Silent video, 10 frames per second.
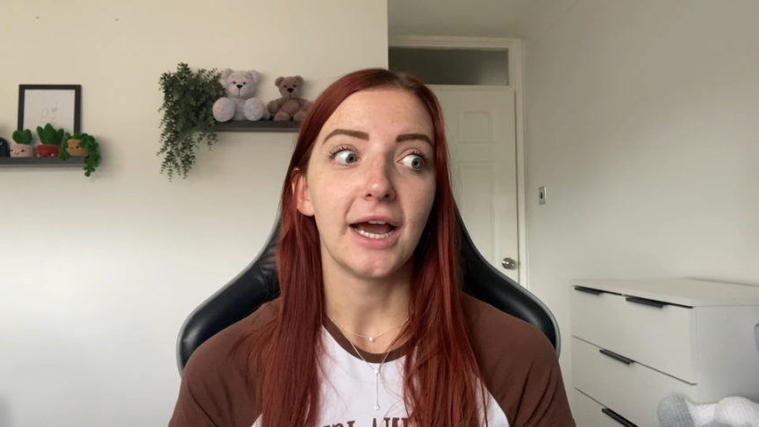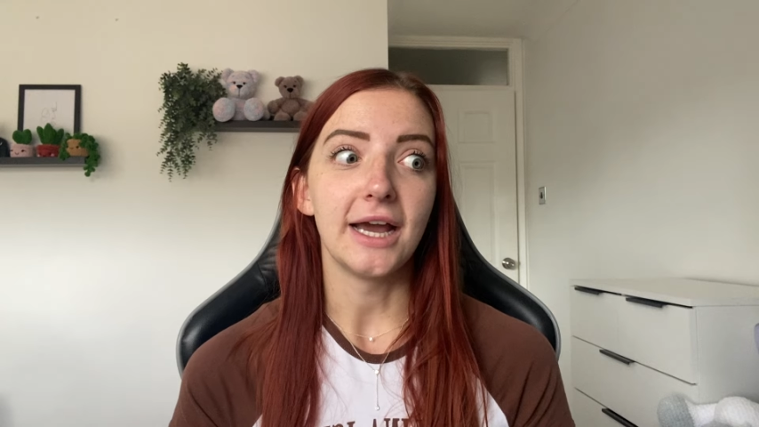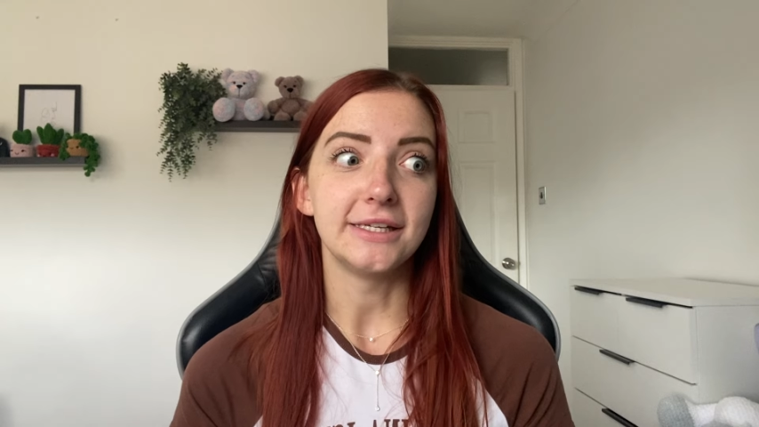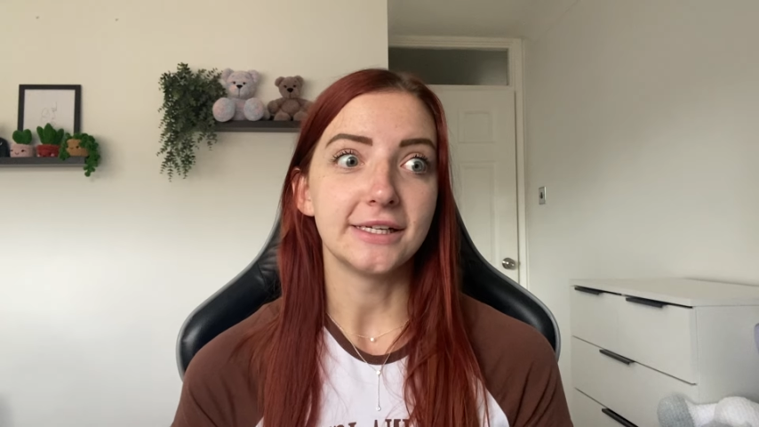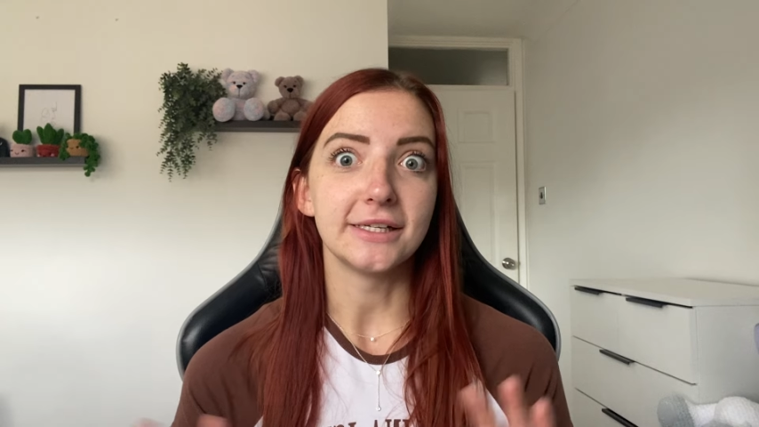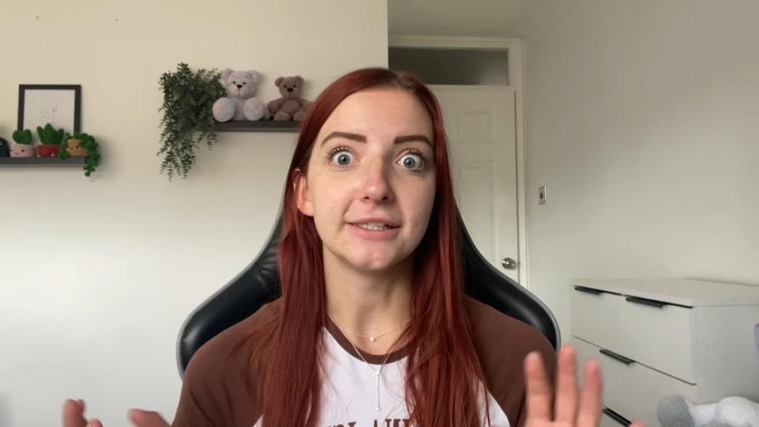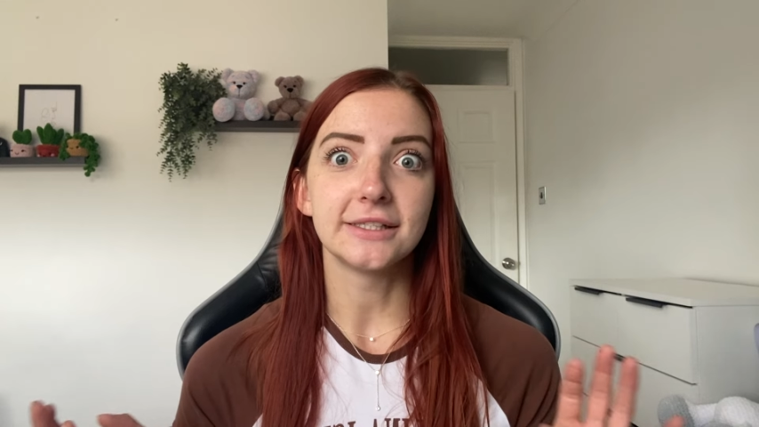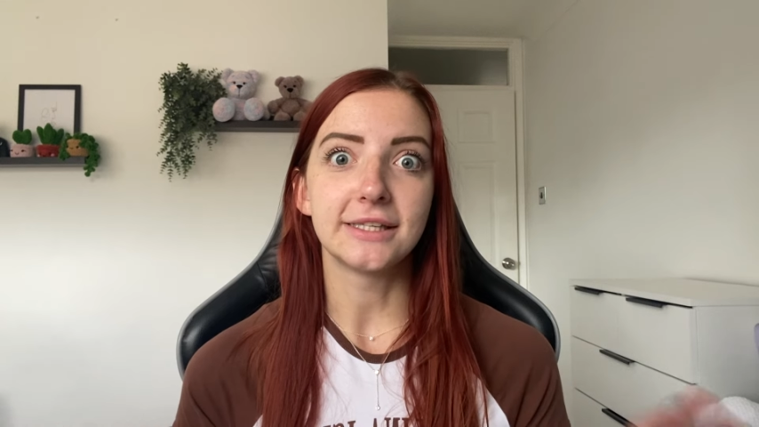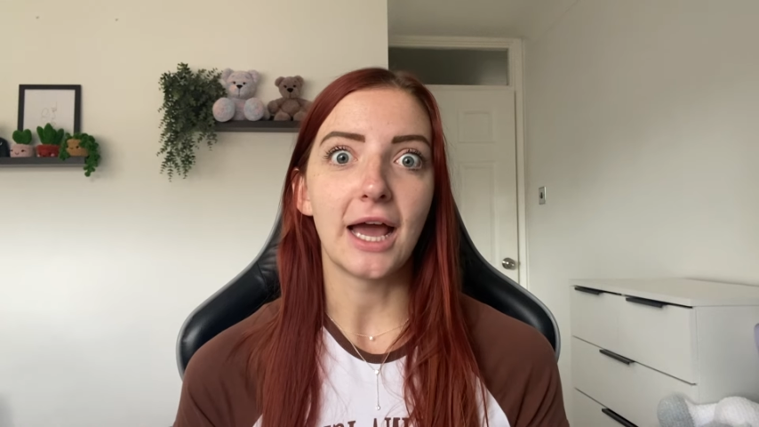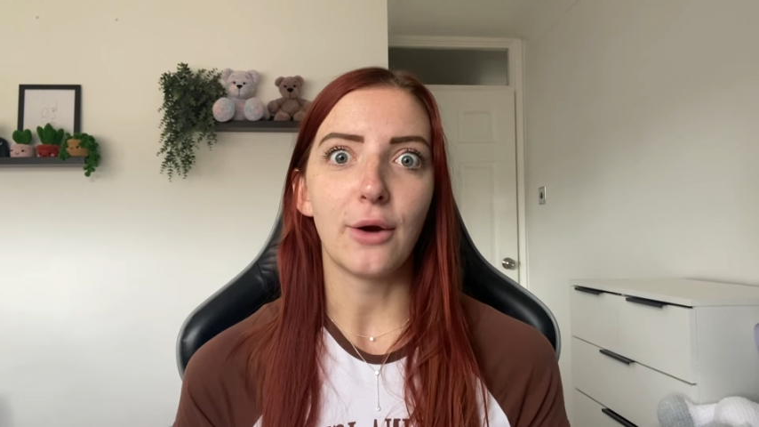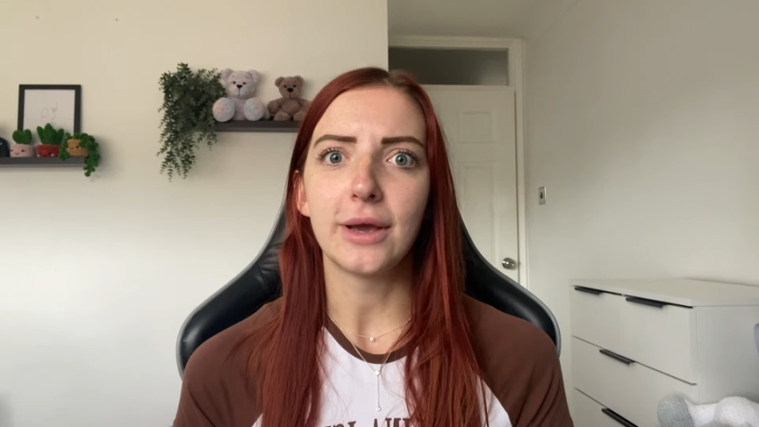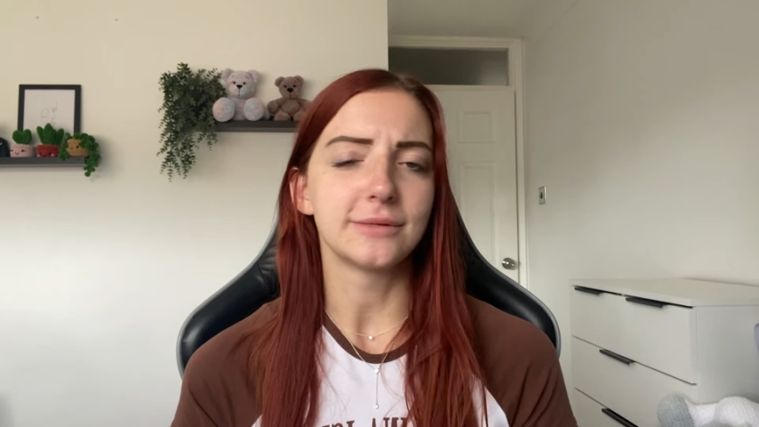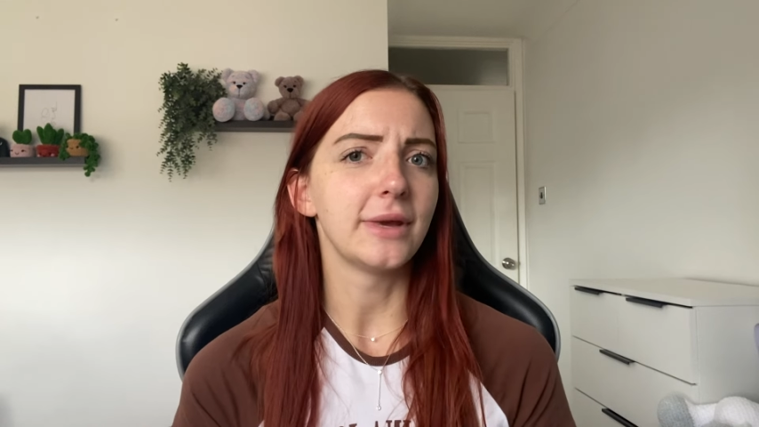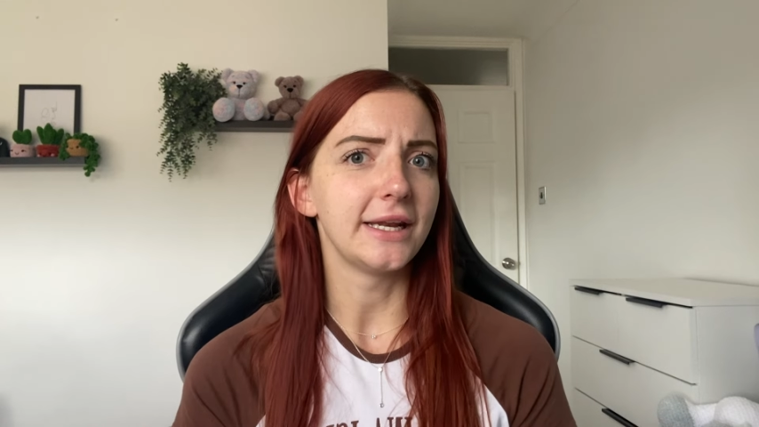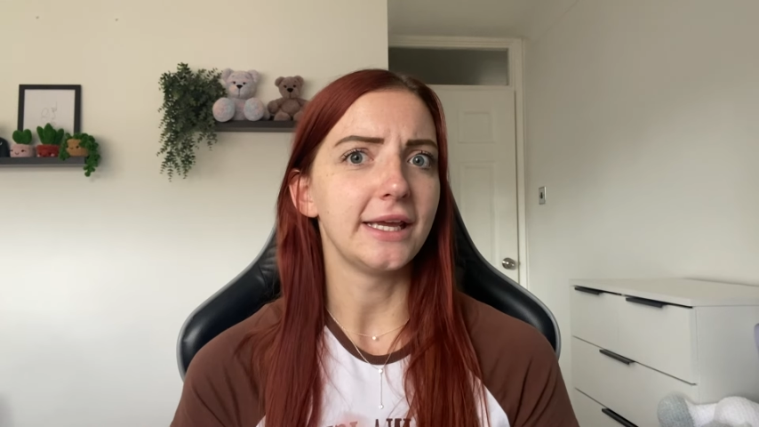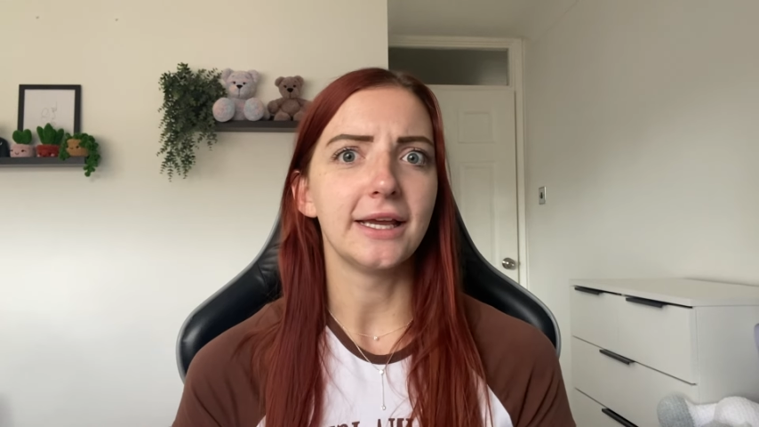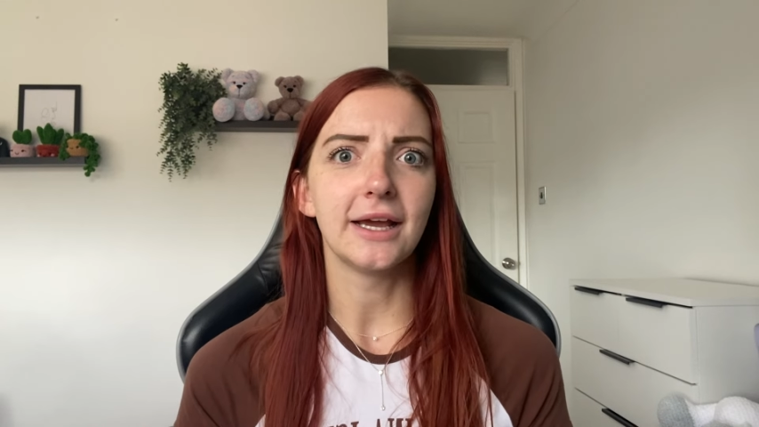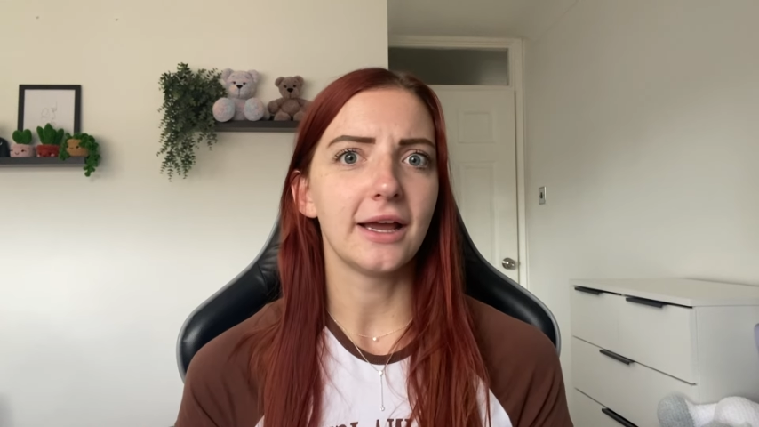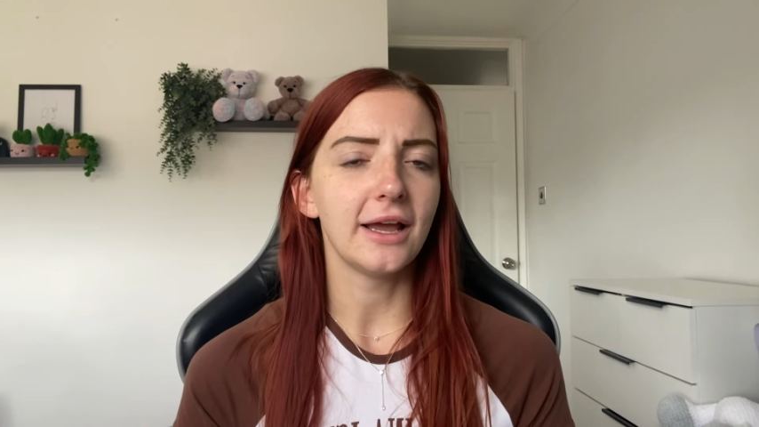I didn't sell as many,